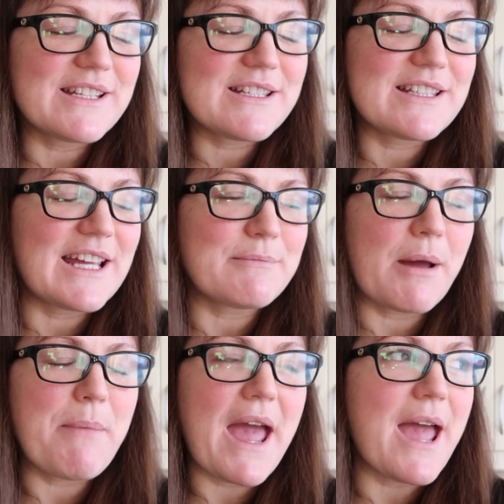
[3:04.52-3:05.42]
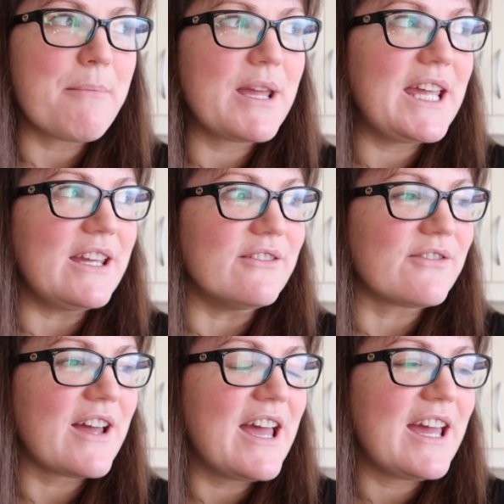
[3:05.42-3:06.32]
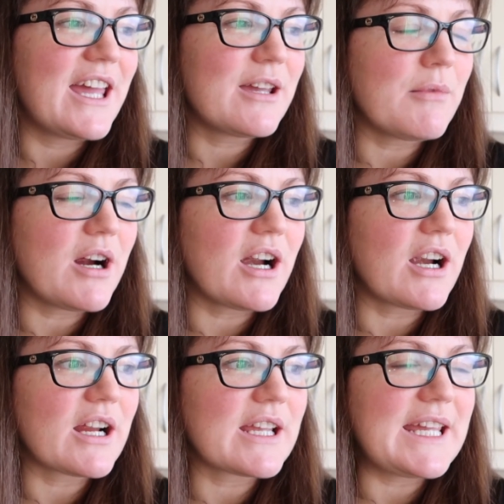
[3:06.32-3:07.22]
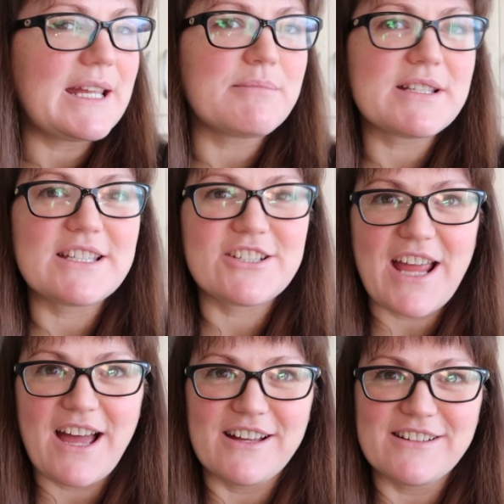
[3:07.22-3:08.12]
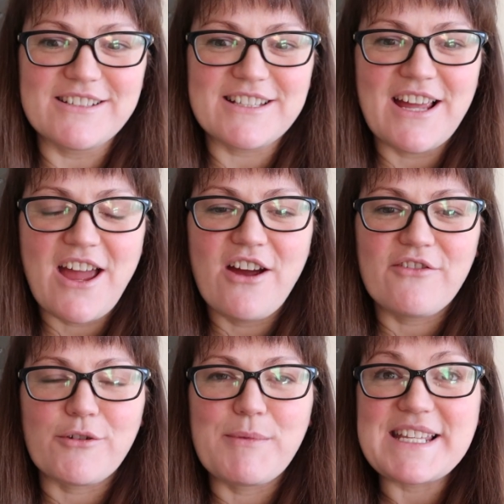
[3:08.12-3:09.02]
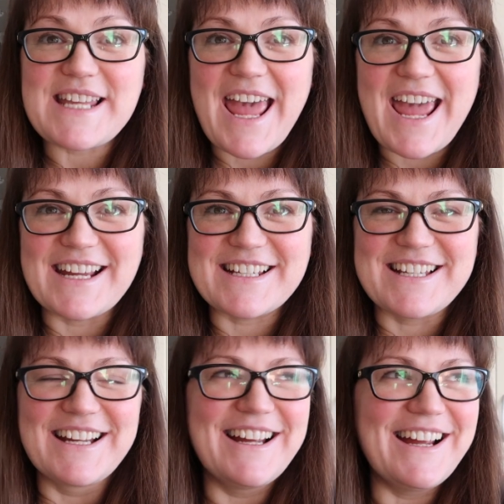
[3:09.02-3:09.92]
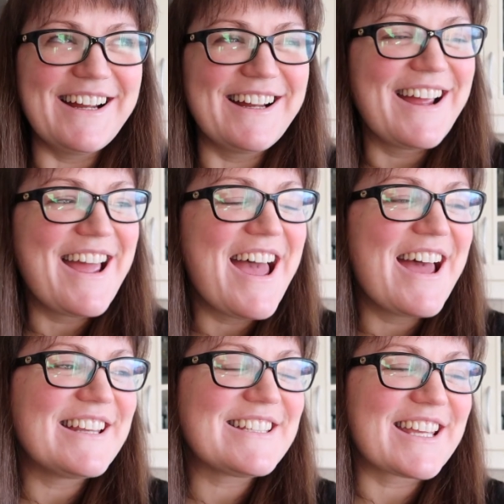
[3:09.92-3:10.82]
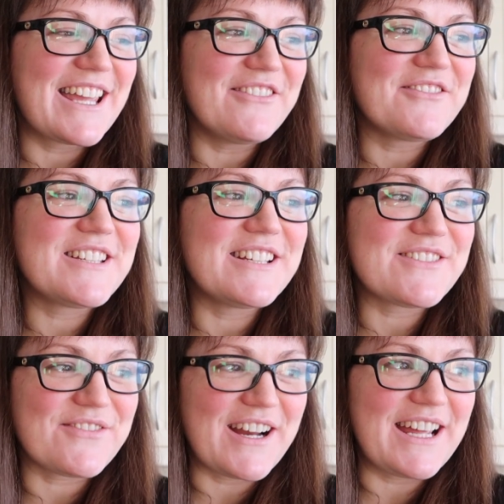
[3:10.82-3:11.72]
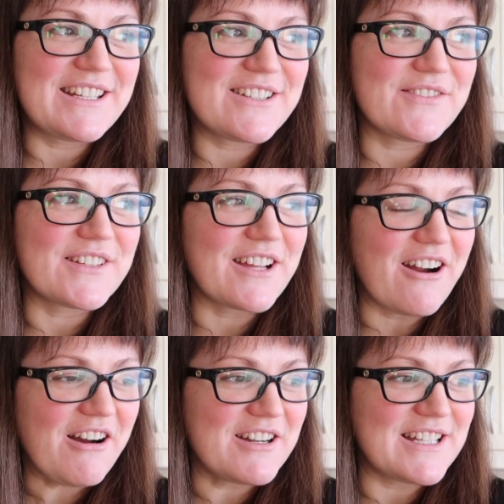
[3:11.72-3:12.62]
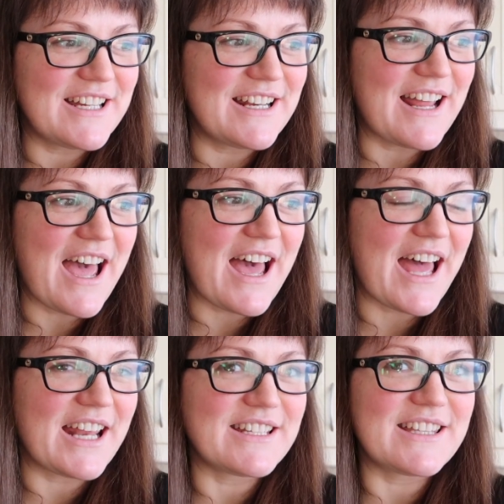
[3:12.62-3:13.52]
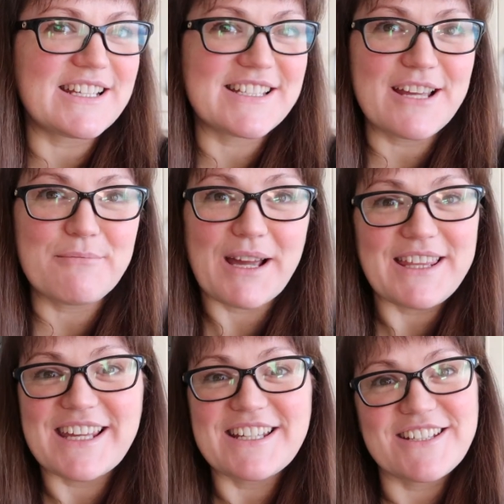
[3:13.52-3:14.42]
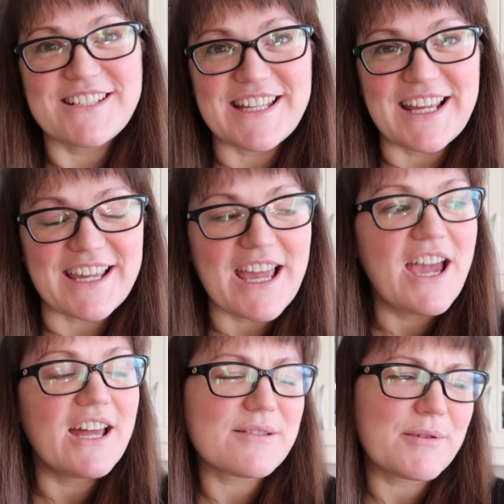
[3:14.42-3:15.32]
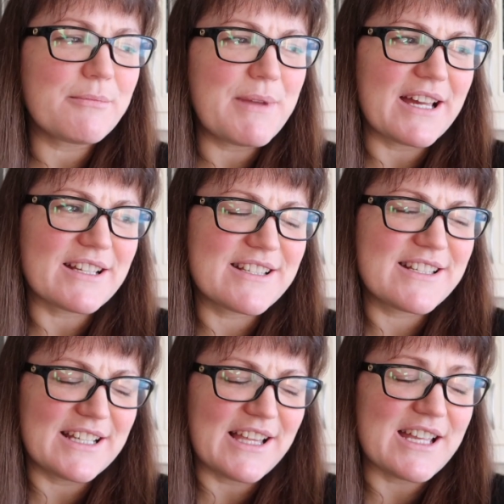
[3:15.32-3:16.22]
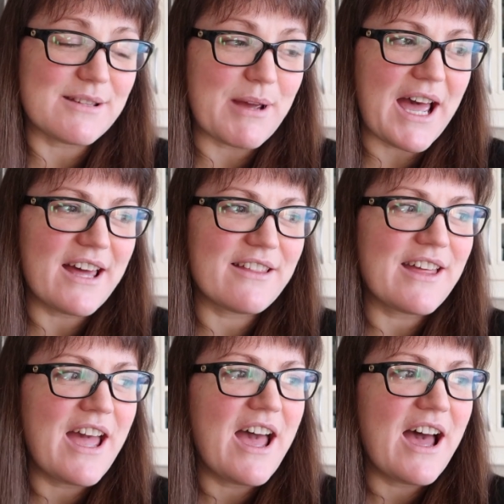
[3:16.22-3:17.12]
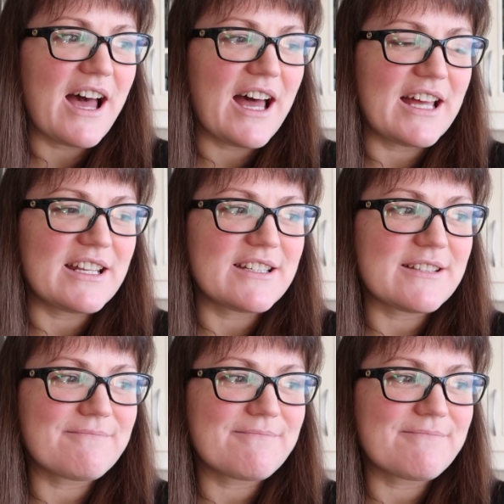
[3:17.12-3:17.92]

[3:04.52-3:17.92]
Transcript: this is like my pet peeve. Ingimar keeps the shells from his eggs to give to his friend for the garden, and they sit by the kitchen sink. It's where Mia still has a bath, and